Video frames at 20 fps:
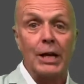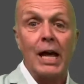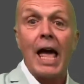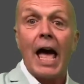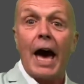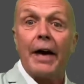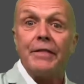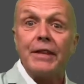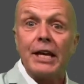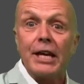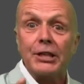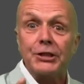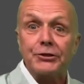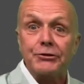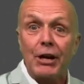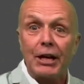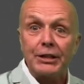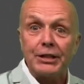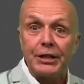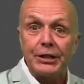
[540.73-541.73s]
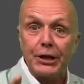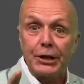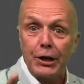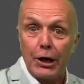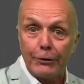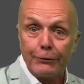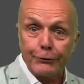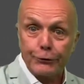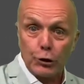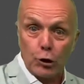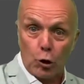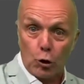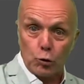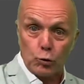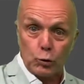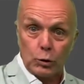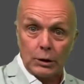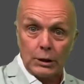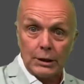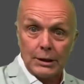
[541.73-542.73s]
and they extracted enough
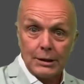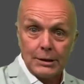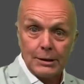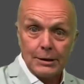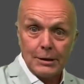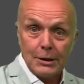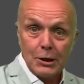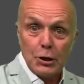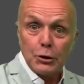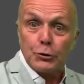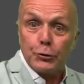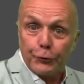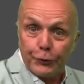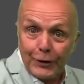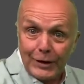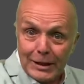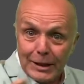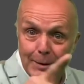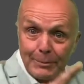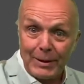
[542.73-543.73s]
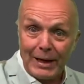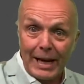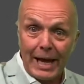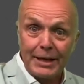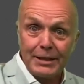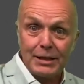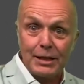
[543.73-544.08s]
coal to fill the Millennium